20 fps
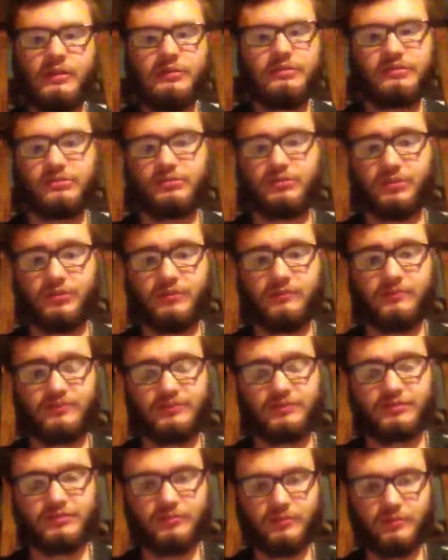Soon enough, it's
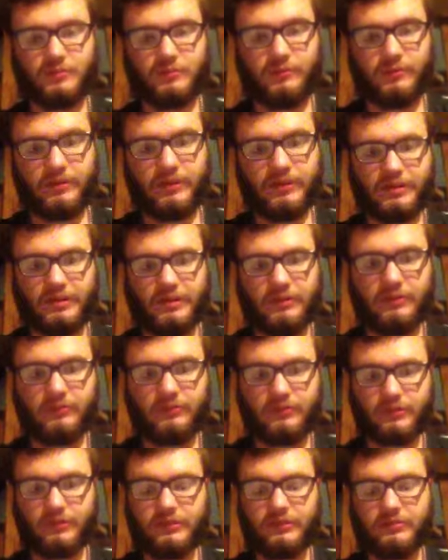going to be a weekend
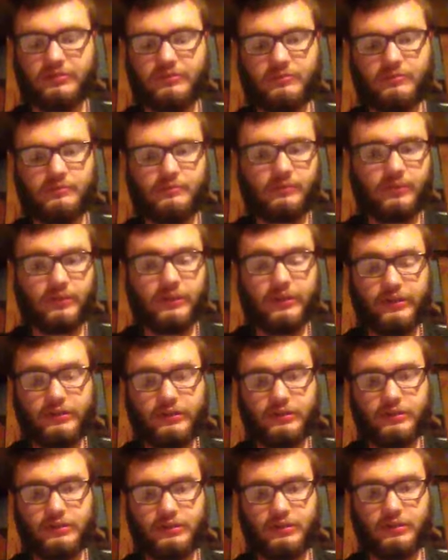already. But
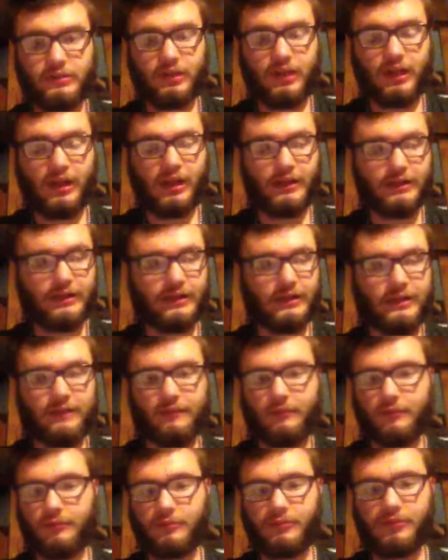I can't
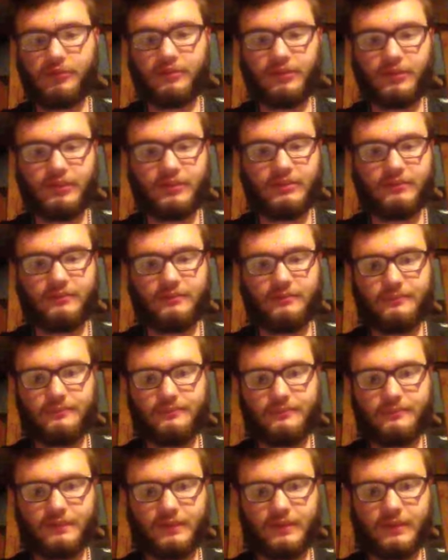even believe that.
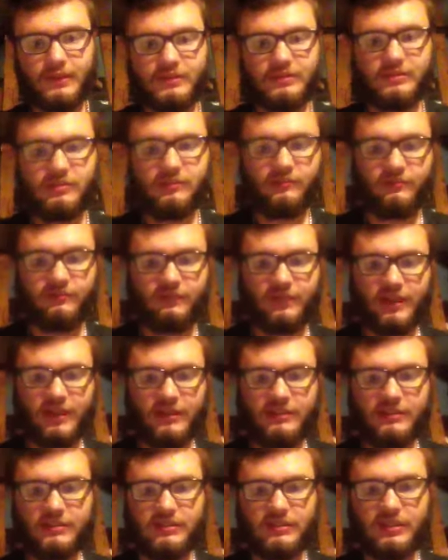That's how
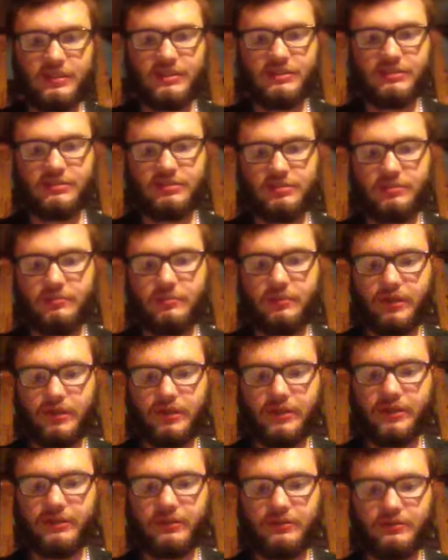fast days go
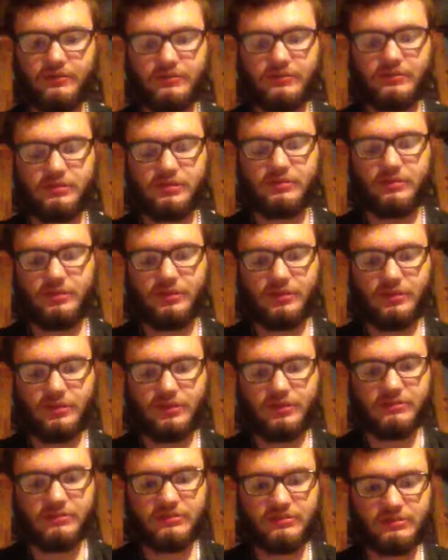by, to be
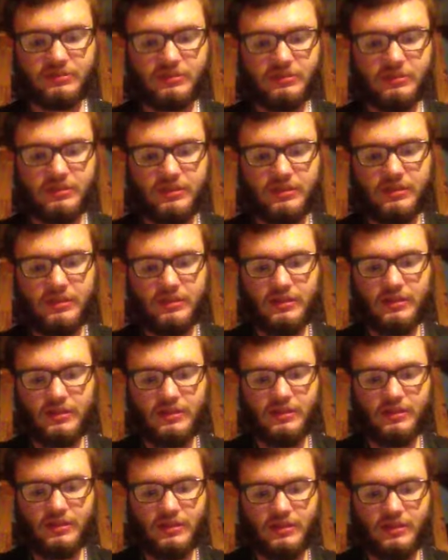honest.
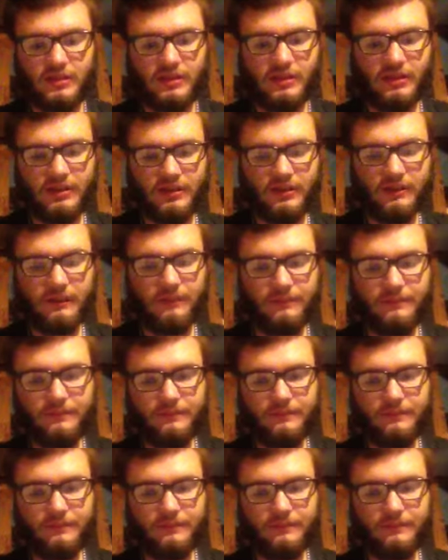And